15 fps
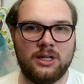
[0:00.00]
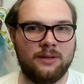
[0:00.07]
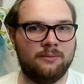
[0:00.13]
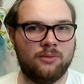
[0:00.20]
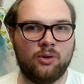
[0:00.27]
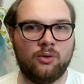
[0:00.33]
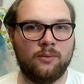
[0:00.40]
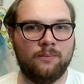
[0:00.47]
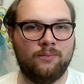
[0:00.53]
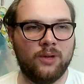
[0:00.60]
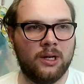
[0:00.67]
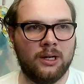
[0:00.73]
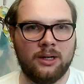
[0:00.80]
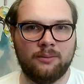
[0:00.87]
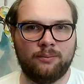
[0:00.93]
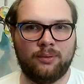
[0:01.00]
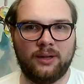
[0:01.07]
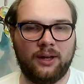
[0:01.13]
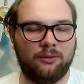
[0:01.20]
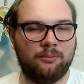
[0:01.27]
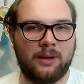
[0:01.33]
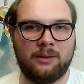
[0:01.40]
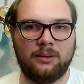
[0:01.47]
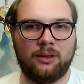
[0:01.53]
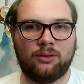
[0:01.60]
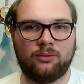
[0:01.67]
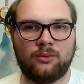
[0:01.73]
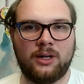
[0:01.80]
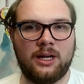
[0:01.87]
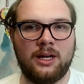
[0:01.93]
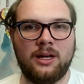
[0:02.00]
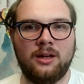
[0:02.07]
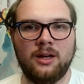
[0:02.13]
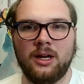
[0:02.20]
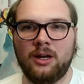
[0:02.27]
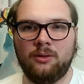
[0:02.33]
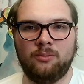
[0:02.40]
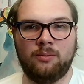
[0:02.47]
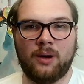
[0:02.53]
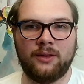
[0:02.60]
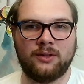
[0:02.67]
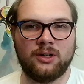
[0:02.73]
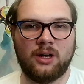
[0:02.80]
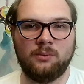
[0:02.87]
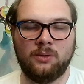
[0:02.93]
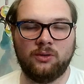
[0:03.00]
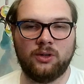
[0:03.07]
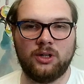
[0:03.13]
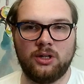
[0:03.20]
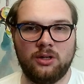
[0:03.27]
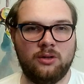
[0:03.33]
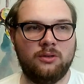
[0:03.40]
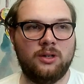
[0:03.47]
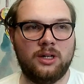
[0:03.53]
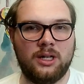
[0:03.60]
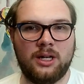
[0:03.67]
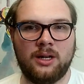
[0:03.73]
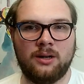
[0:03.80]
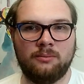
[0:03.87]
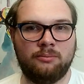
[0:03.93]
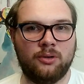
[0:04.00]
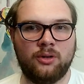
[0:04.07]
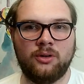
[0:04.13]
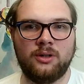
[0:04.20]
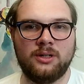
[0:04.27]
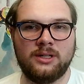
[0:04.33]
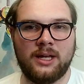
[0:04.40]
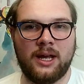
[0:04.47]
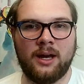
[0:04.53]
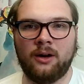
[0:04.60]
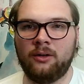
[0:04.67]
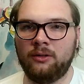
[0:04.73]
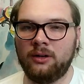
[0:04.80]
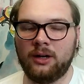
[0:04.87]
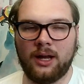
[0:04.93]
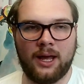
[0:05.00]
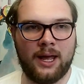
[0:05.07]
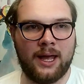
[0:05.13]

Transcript: You give them all plus maybe 3 by the time you've got a Unity and a Bird down,